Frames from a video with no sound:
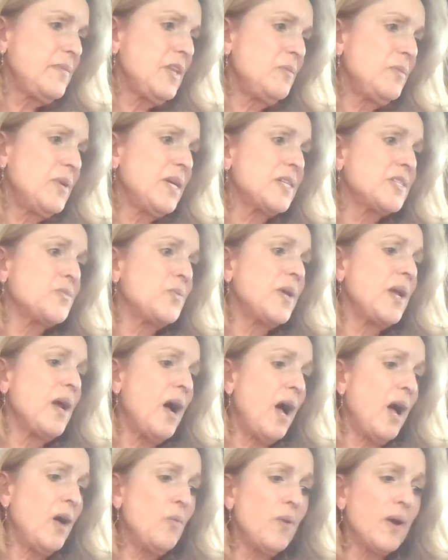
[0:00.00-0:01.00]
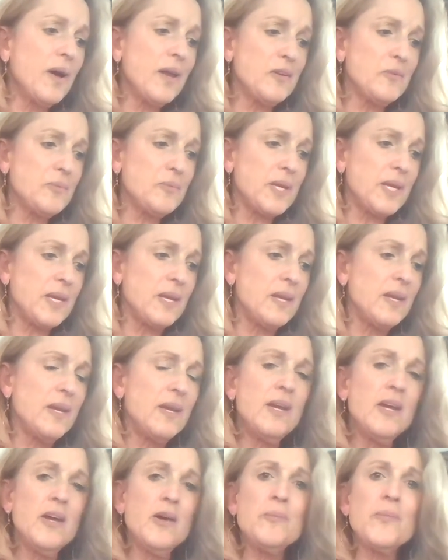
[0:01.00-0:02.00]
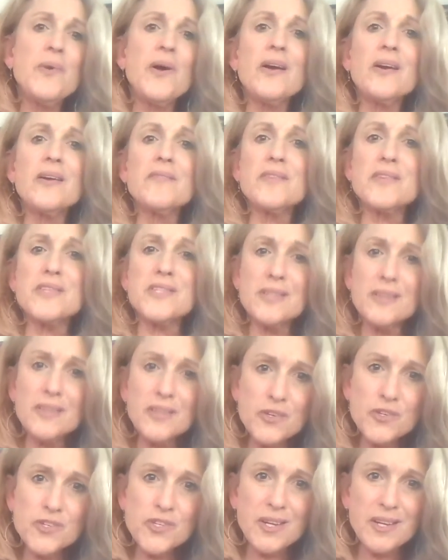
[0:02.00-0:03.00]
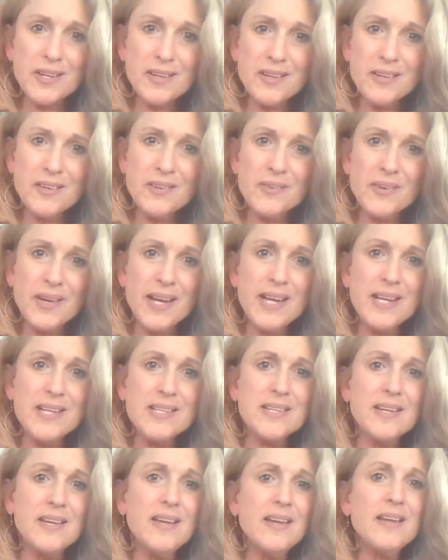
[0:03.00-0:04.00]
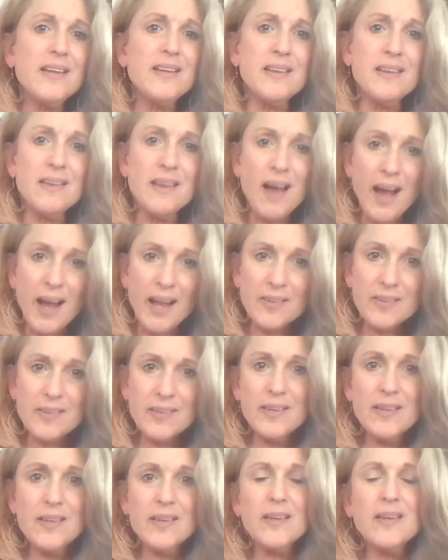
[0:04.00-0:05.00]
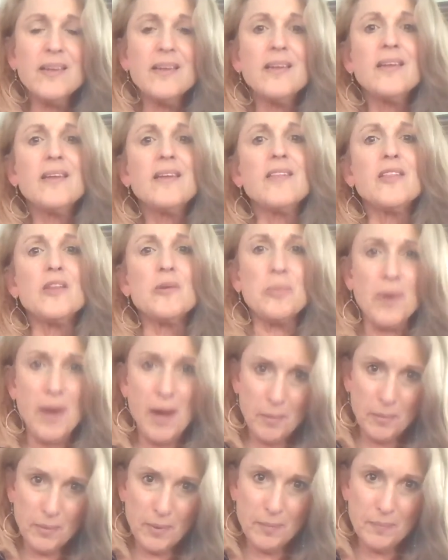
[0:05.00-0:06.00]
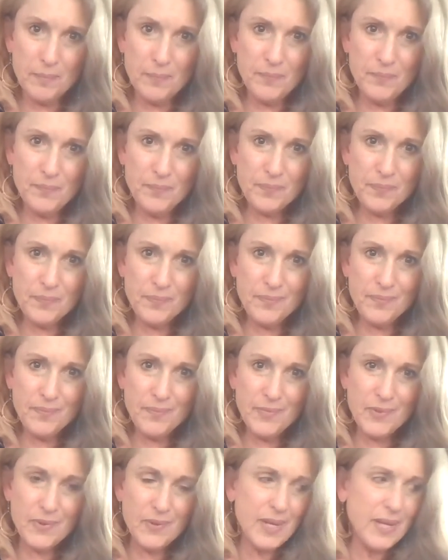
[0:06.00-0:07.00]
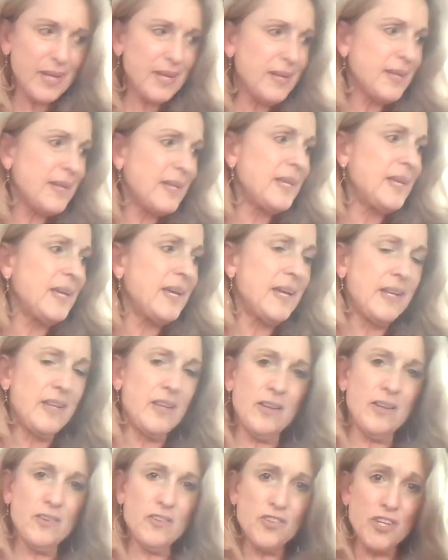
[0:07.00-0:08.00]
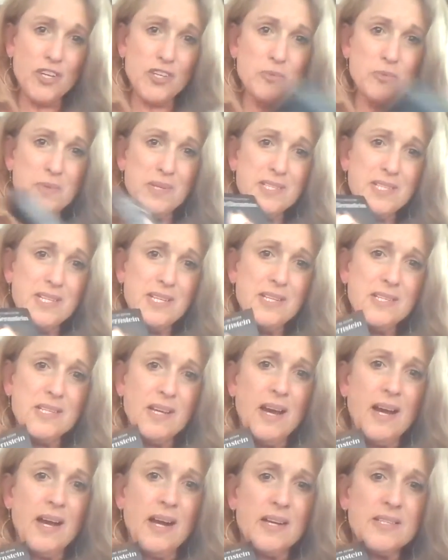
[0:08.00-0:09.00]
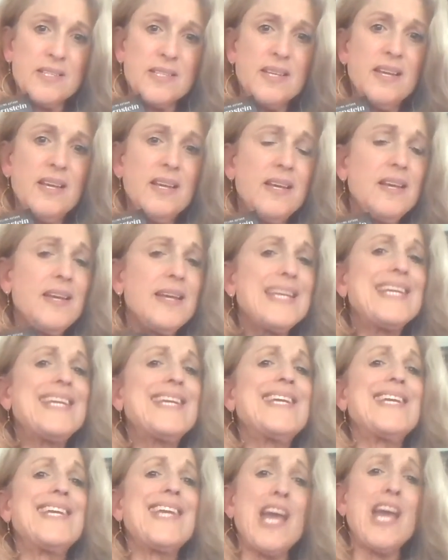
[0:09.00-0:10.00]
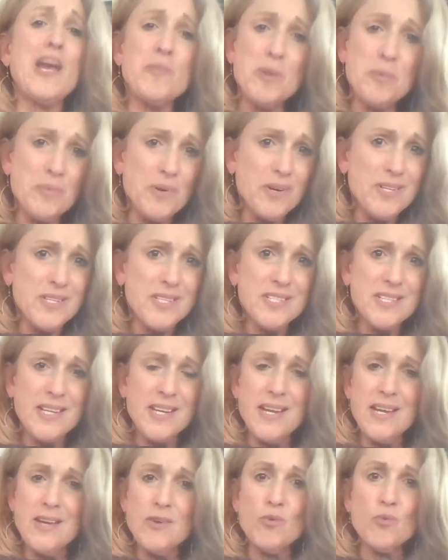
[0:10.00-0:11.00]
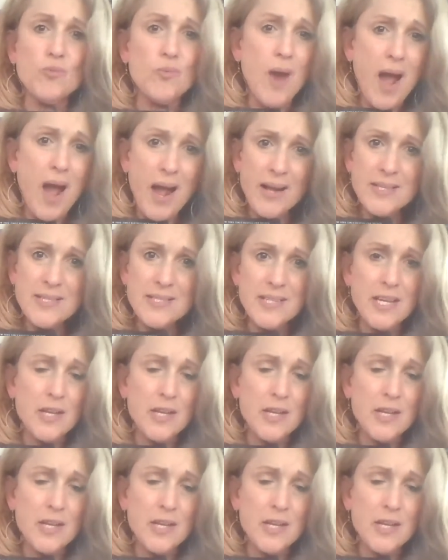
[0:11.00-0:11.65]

because we all want to be part of the solution, right? Not the problem, right? Again, judgment detox. Gabby Bernstein rocks,